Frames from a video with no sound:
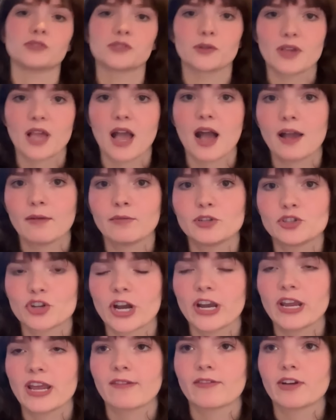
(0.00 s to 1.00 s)
So yeah, I would
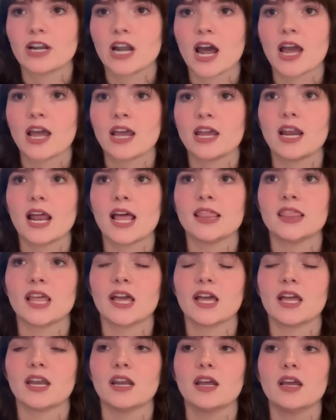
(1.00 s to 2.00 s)
drink every night. And
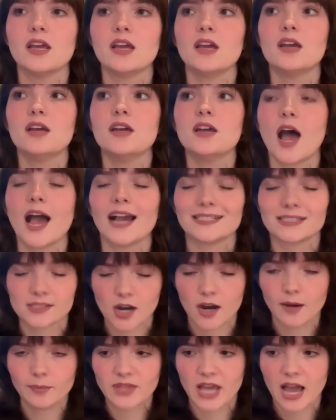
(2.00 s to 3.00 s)
then I
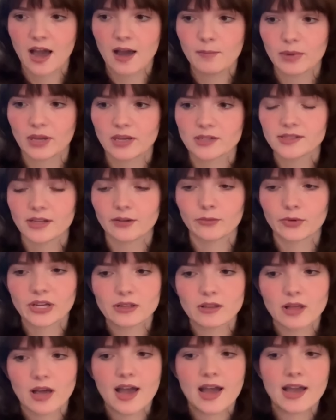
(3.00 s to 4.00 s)
stopped that because I
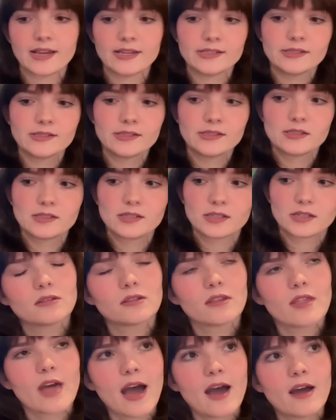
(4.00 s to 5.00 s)
realized
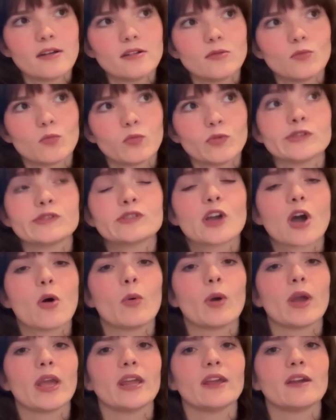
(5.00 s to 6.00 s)
that was
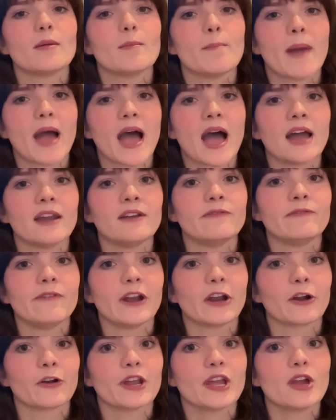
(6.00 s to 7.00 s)
going bad
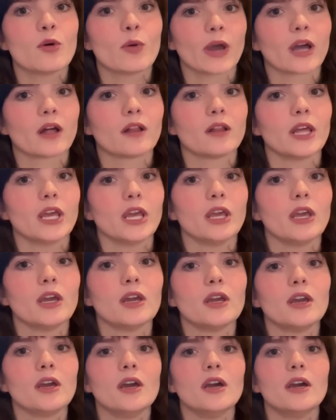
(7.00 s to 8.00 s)
very quickly.
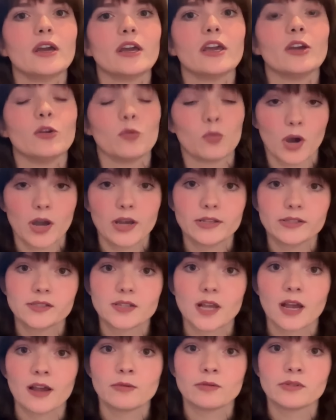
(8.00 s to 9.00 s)
It
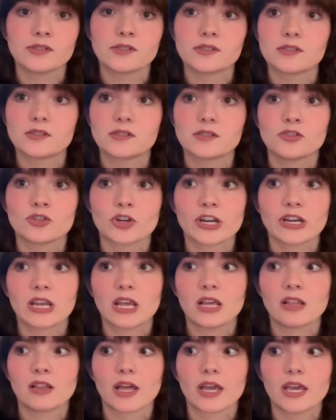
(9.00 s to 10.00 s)
was. I was
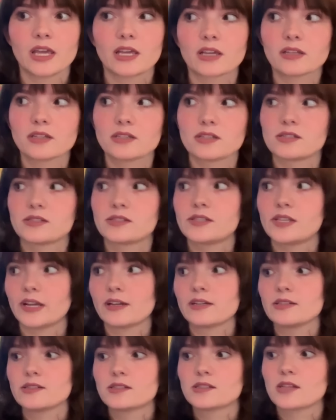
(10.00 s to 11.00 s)
drinking like
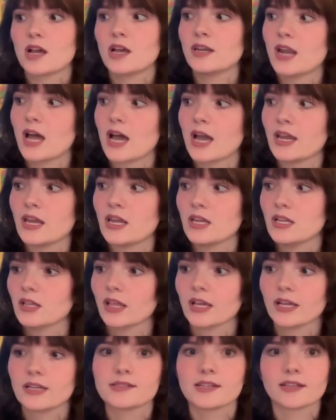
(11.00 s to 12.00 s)
six a night,
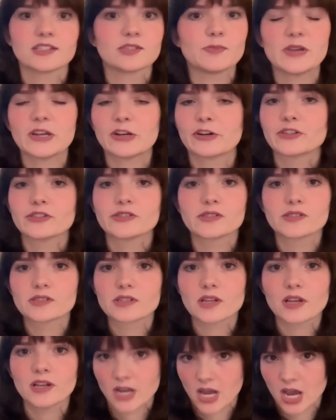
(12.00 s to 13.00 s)
like six
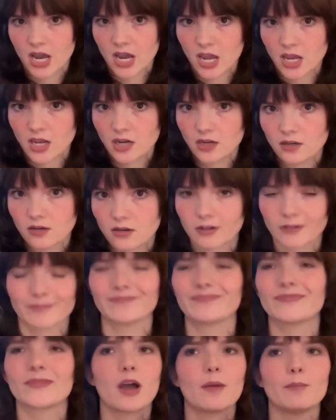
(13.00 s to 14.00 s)
beers a night, or
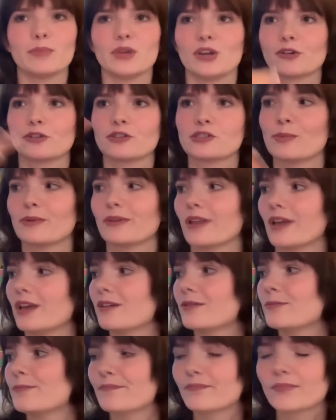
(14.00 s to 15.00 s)
not beers, but
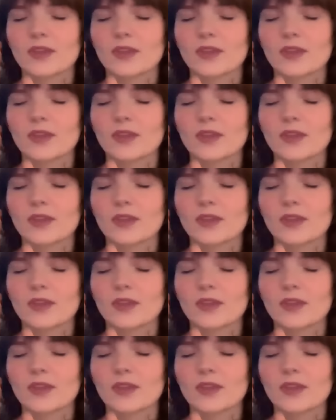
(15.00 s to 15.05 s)
like